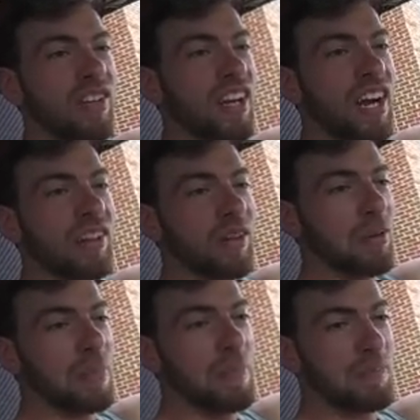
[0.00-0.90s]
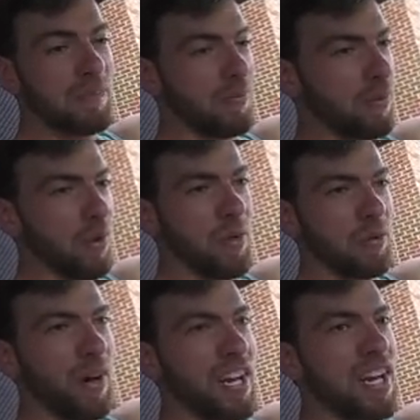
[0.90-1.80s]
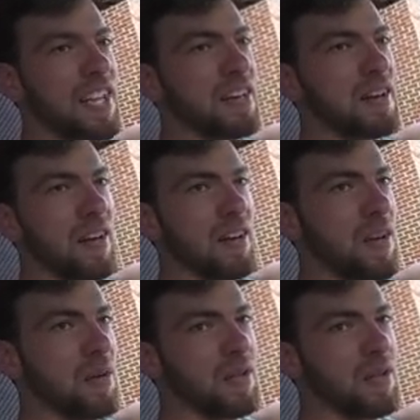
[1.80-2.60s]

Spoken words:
to color, throw it right in. It